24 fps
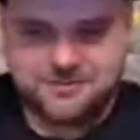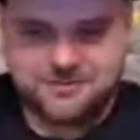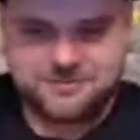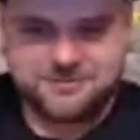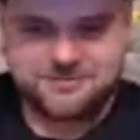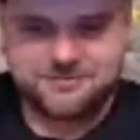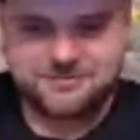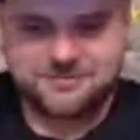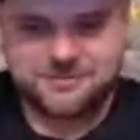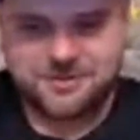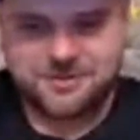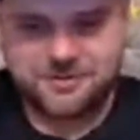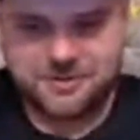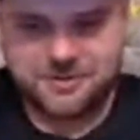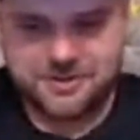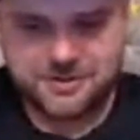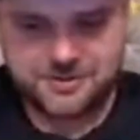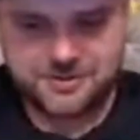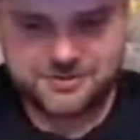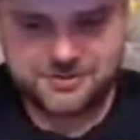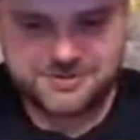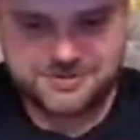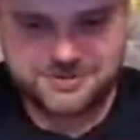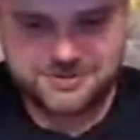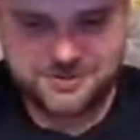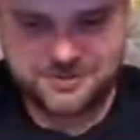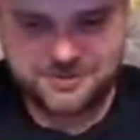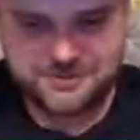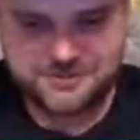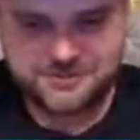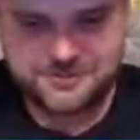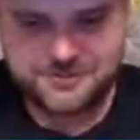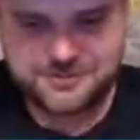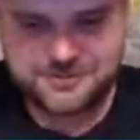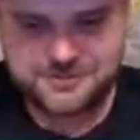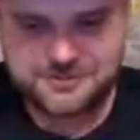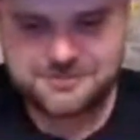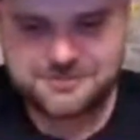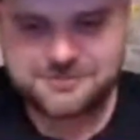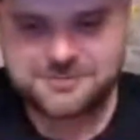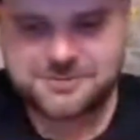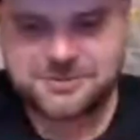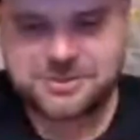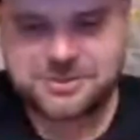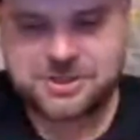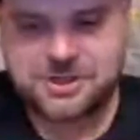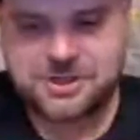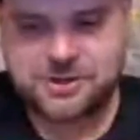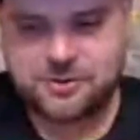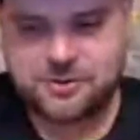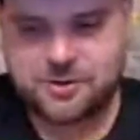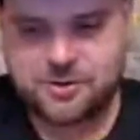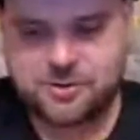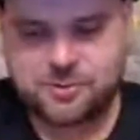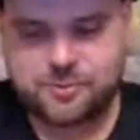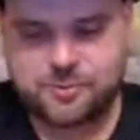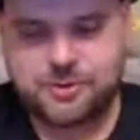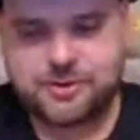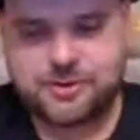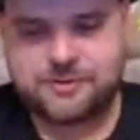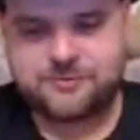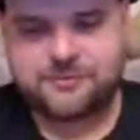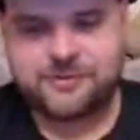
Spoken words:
all that good stuff. Check out.